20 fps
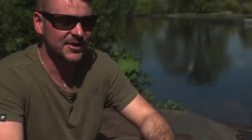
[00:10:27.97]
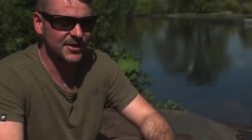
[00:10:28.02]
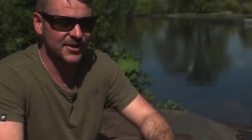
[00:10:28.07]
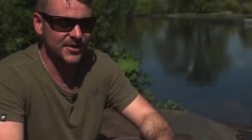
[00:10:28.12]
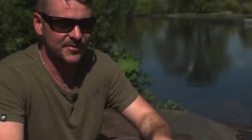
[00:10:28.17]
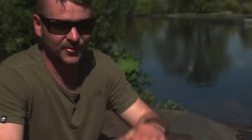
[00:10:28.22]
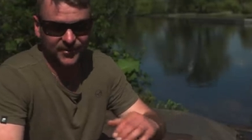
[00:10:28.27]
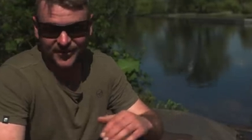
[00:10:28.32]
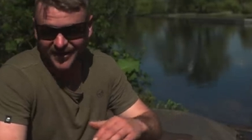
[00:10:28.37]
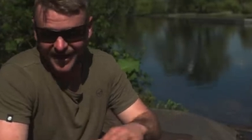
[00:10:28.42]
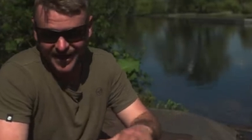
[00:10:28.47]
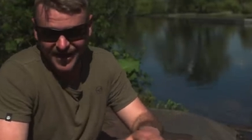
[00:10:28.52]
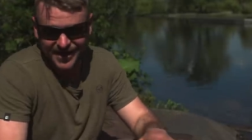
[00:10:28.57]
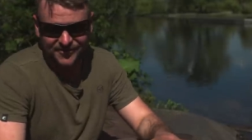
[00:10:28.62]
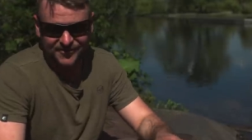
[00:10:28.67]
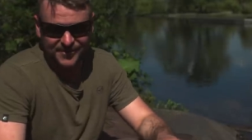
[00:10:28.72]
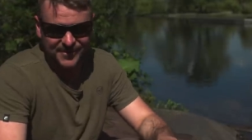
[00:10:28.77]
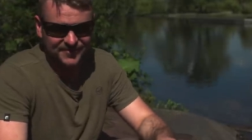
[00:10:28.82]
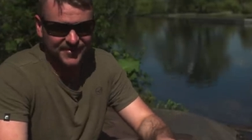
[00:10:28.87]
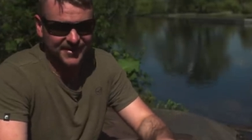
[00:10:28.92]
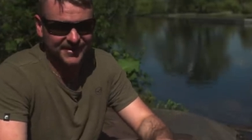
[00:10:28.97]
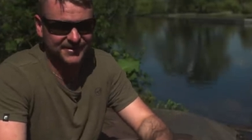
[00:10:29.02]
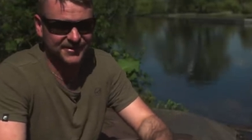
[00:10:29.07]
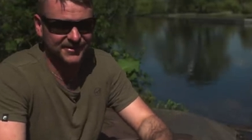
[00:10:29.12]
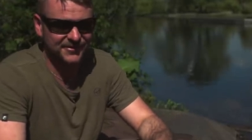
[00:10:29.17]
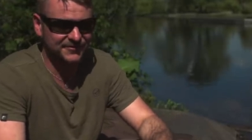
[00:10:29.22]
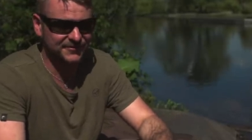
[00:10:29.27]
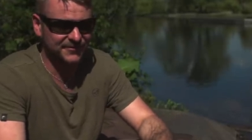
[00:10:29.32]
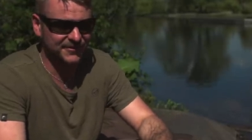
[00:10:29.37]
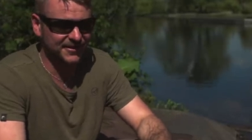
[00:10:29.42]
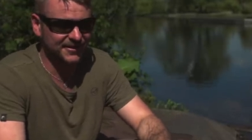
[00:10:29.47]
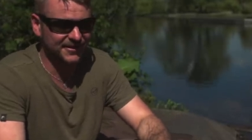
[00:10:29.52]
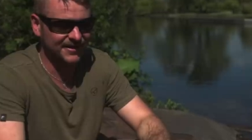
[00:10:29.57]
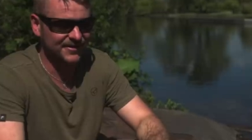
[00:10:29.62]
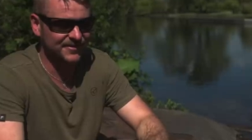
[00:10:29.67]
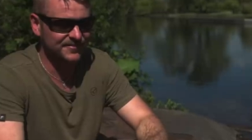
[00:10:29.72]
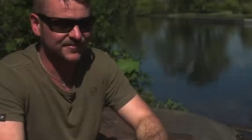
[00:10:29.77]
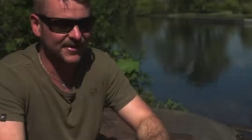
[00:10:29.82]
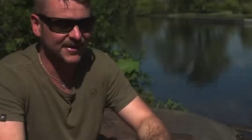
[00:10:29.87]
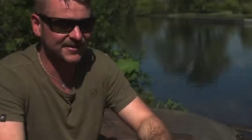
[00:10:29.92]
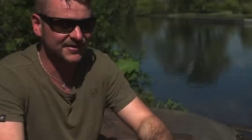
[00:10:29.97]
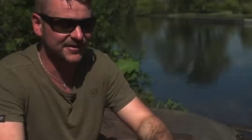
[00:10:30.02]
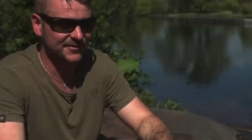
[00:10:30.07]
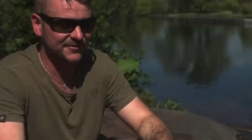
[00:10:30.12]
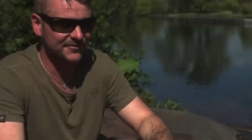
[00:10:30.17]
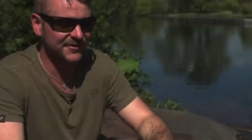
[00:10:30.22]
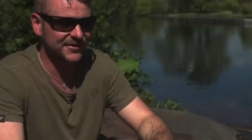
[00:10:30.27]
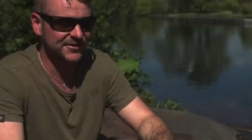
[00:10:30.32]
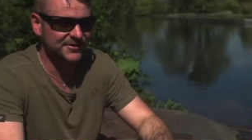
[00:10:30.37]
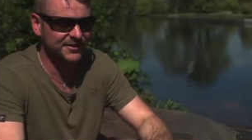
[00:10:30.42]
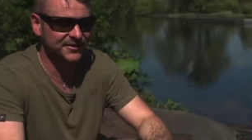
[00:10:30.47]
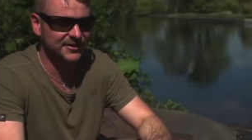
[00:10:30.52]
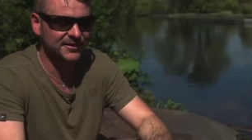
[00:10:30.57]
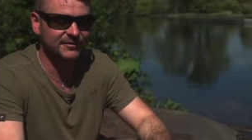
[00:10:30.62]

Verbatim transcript: Uh, but yeah, anyway, back to the uh, back to the fishing.